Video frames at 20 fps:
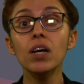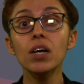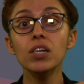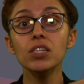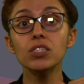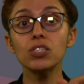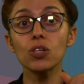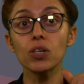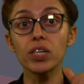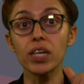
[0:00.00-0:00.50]

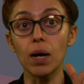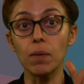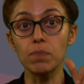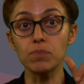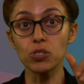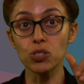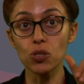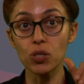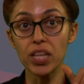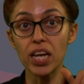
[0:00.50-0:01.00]
So yeah,
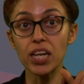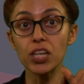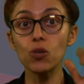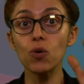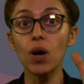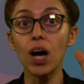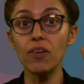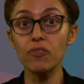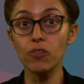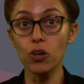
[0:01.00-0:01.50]
so then you
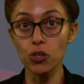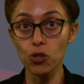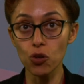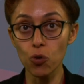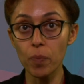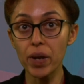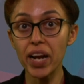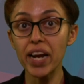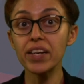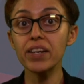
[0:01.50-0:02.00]
have your
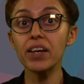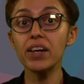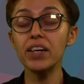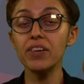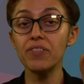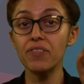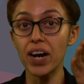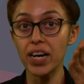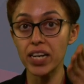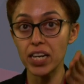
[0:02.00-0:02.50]
numerator
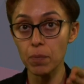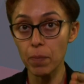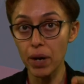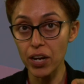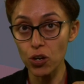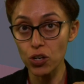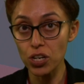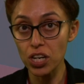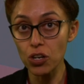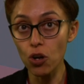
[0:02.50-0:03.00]
divided by
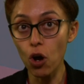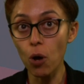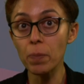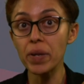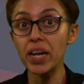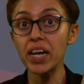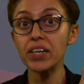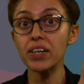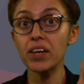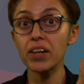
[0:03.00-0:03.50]
your
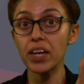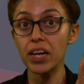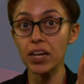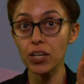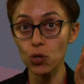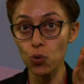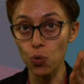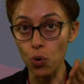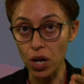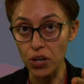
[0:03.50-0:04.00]
denominator
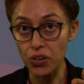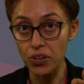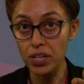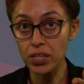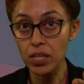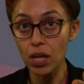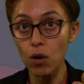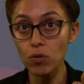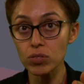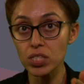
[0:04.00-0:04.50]
into
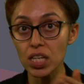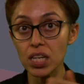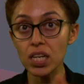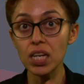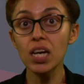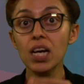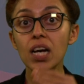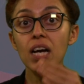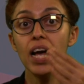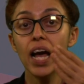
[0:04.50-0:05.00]
100,000,
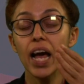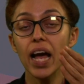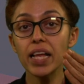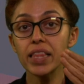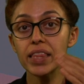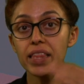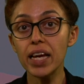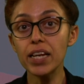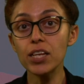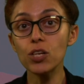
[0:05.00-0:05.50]

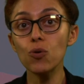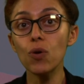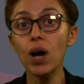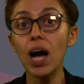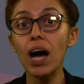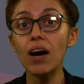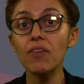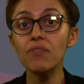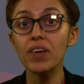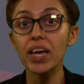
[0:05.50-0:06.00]
and then you
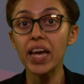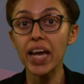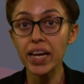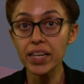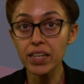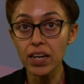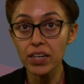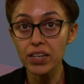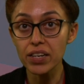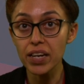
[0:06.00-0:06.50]
have
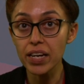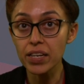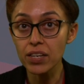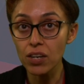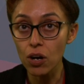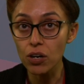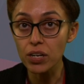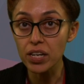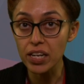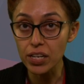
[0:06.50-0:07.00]

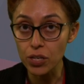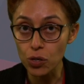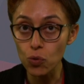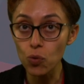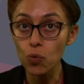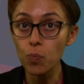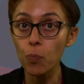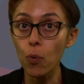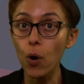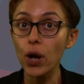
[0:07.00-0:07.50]

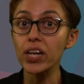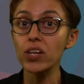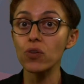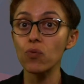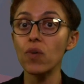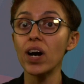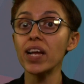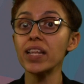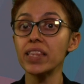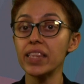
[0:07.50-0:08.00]

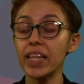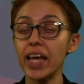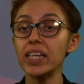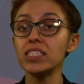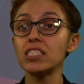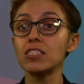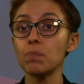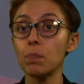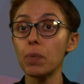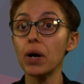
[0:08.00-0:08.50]
832.1
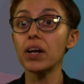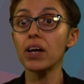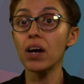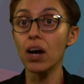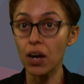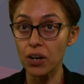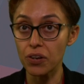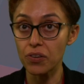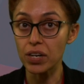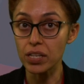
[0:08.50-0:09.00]
deaths per
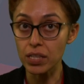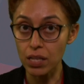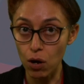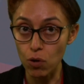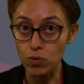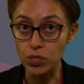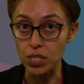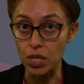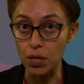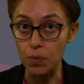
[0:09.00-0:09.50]

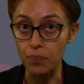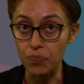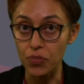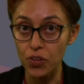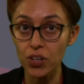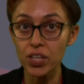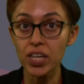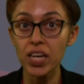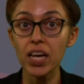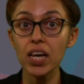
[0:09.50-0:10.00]
100,000.
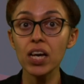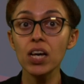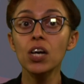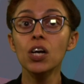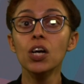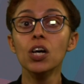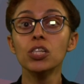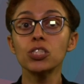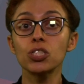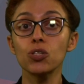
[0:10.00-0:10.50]
Okay,
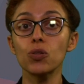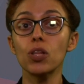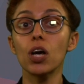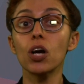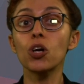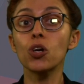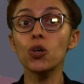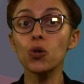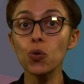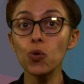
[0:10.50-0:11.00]
so the
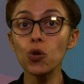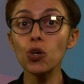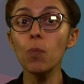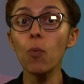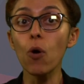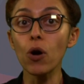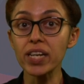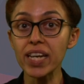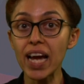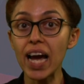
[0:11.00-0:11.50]
crude
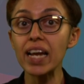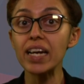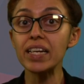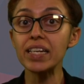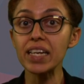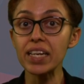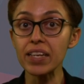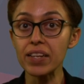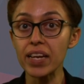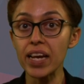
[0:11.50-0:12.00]

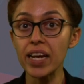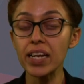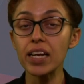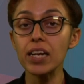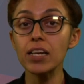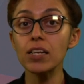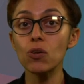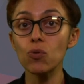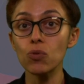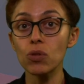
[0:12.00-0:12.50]
mortality rate
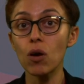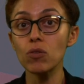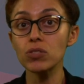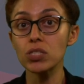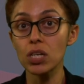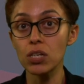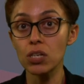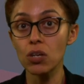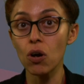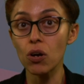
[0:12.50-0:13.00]
in
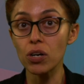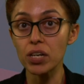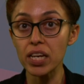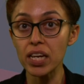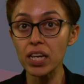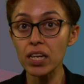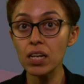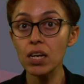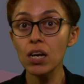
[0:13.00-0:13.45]
2013